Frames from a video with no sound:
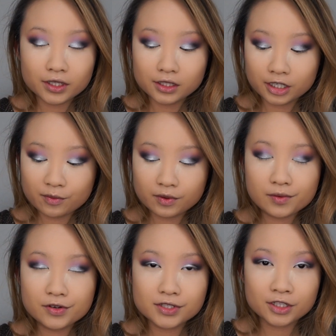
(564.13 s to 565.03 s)
Glitter, I'm going
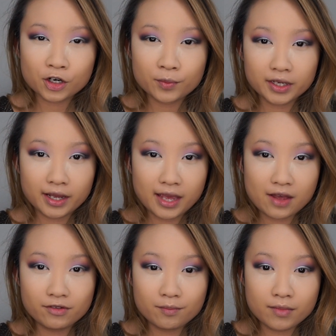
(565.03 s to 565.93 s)
to be using the Urban Decay
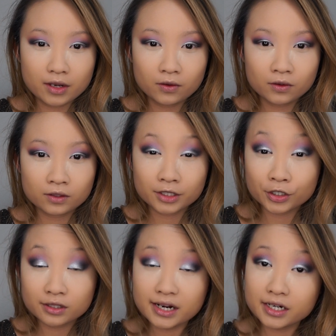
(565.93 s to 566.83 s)
Heavy Metal
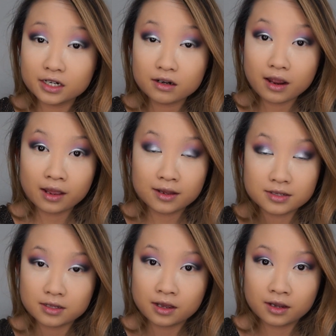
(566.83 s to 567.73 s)
Glitter Liner
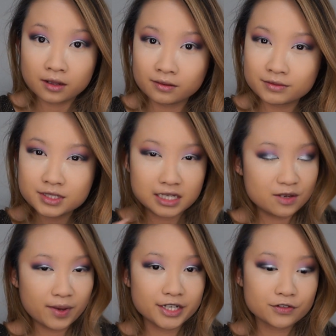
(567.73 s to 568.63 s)
as a
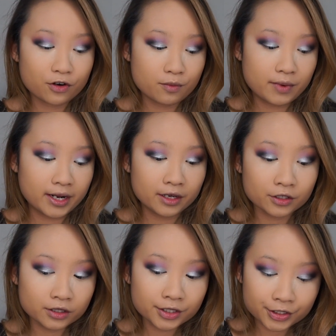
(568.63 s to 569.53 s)
sticky base for my
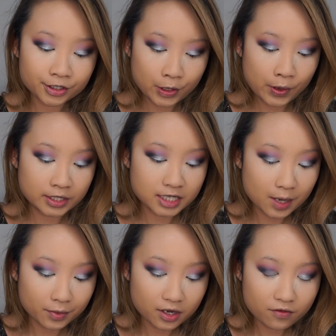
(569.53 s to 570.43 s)
other glitter to go on
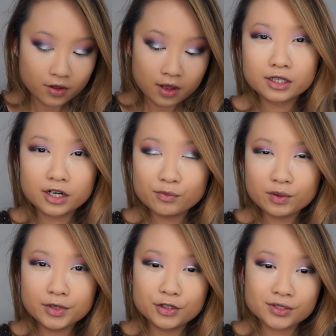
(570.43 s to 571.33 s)
top of. Glitter I'm
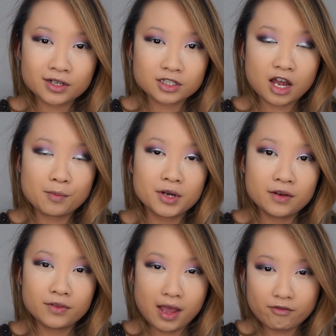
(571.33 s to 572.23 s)
going to be using on top
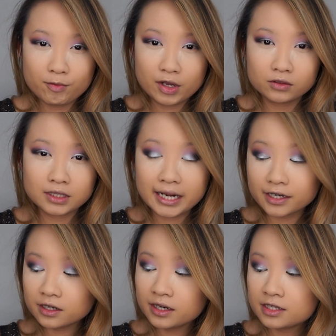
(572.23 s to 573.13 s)
of the Heavy Metal
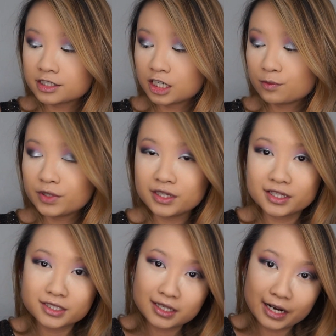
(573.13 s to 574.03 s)
Liner is going to be
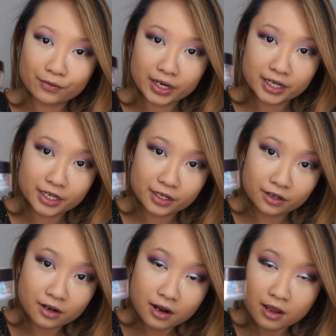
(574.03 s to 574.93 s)
this guy right
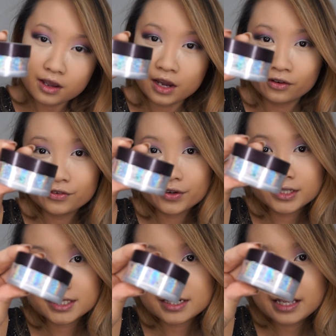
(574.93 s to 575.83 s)
here. I don't know if you
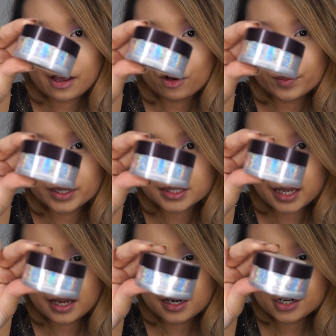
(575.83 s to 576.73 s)
guys can tell, but it's
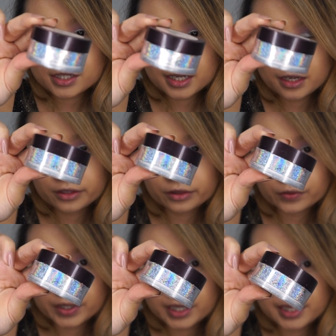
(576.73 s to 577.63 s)
kind of just like a
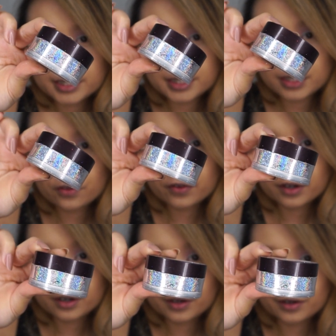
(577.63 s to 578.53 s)
3D
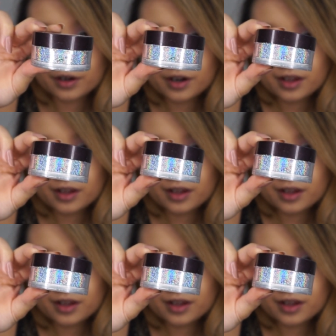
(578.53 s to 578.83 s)
silver,